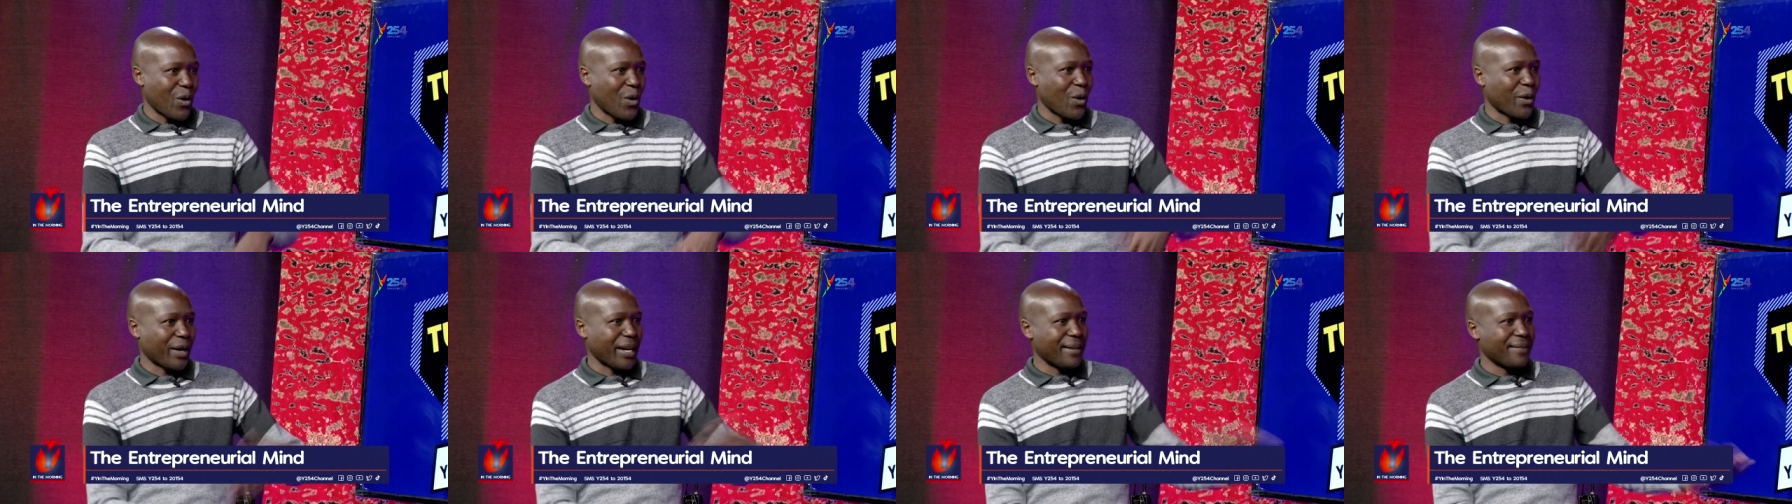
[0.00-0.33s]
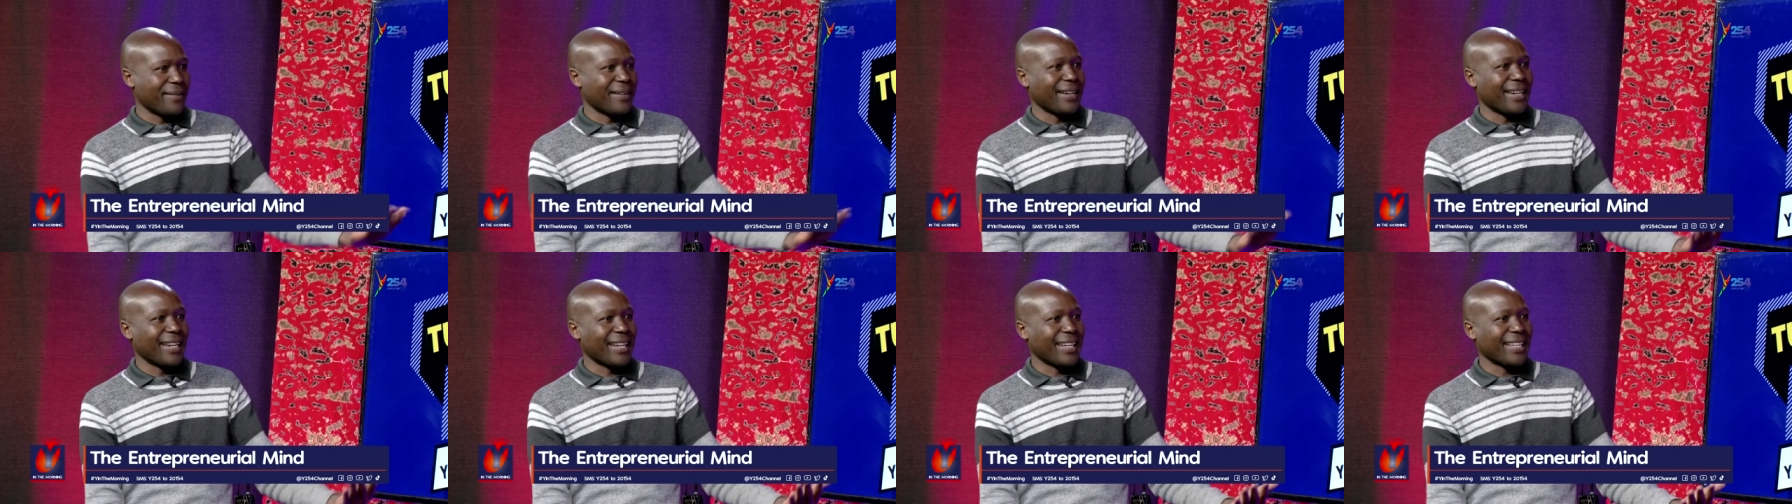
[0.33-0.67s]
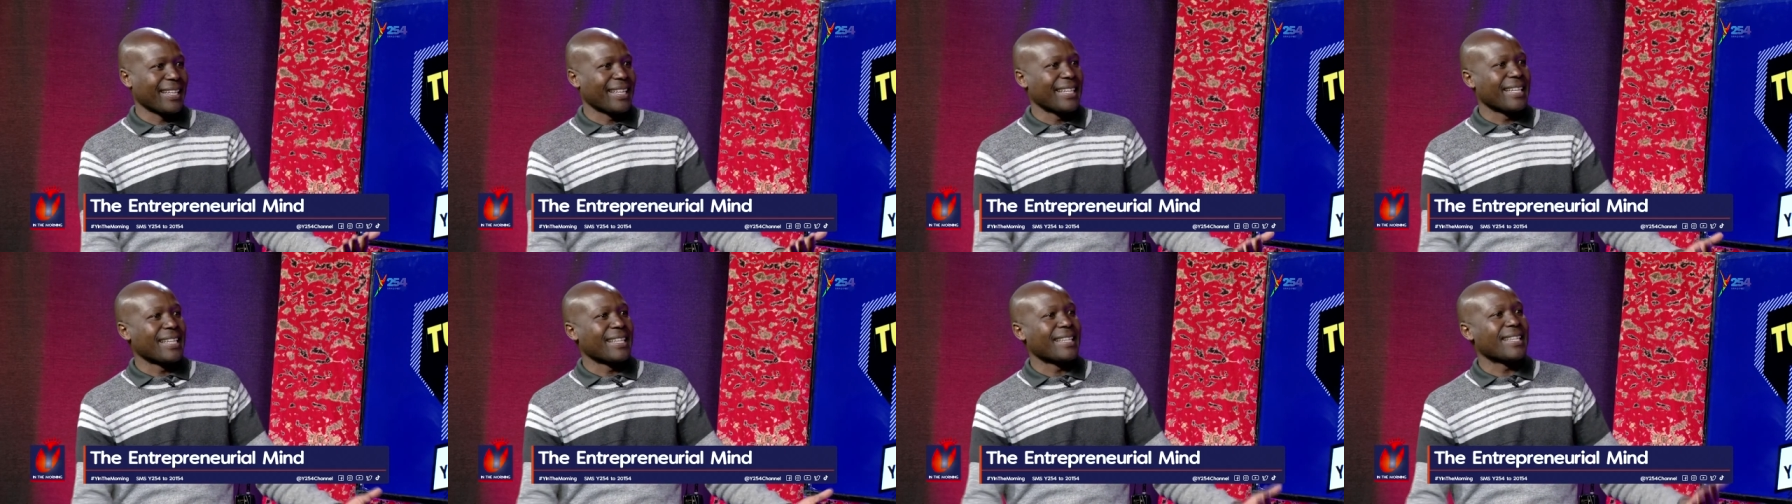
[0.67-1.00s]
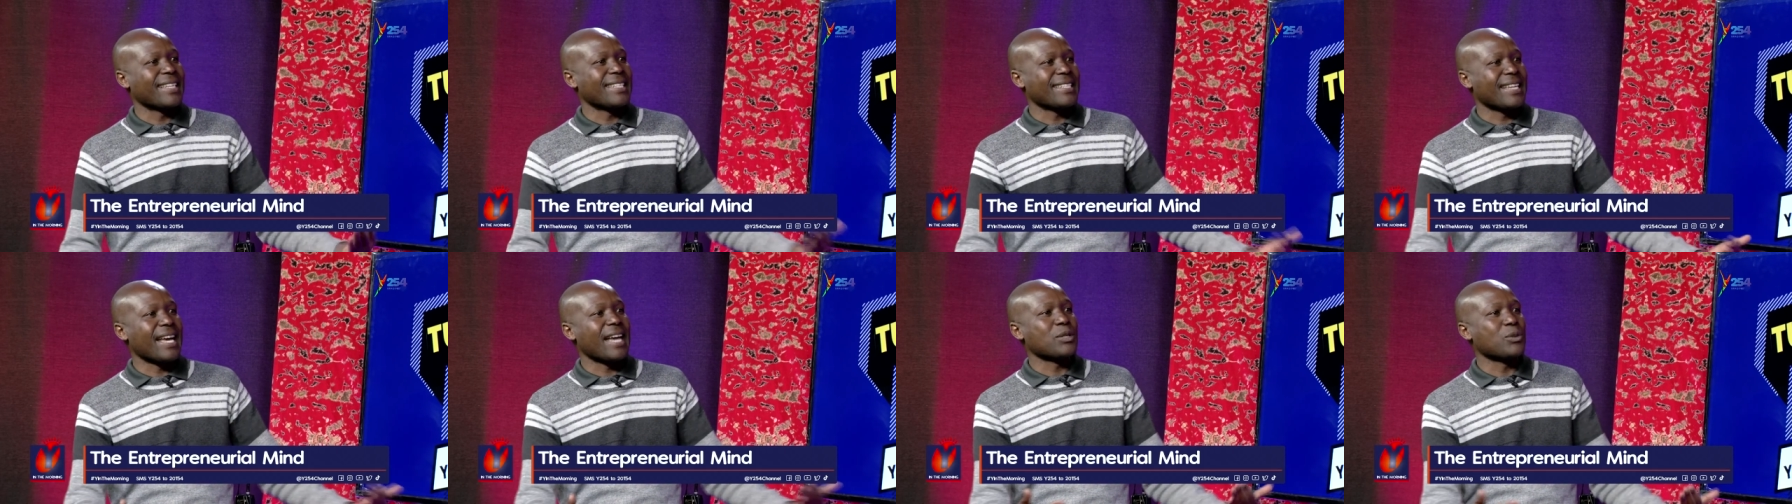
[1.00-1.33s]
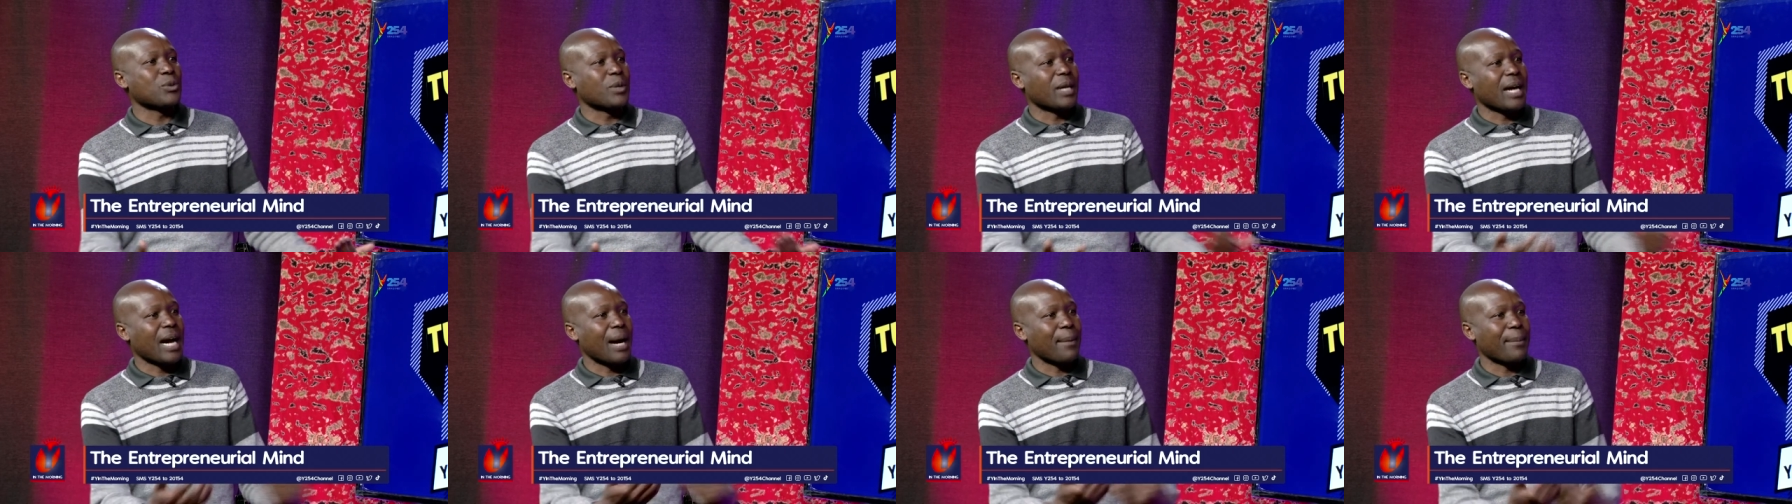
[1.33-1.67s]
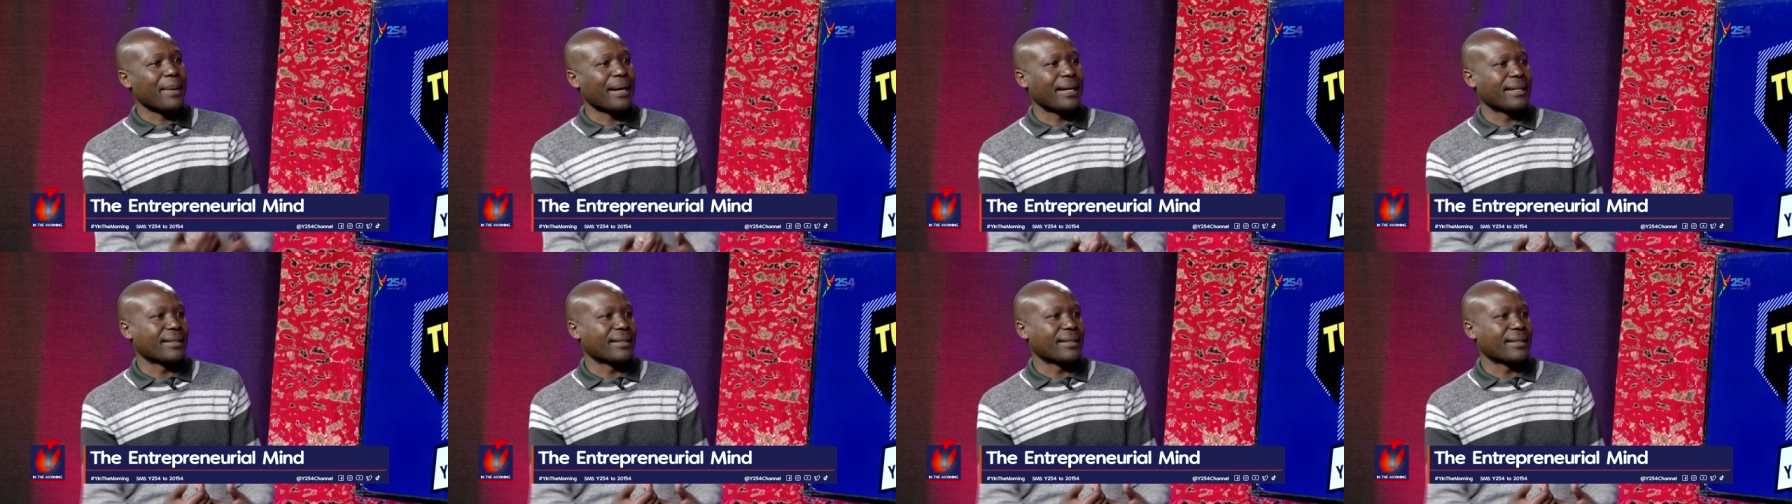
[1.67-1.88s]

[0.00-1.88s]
or evening, these guys would come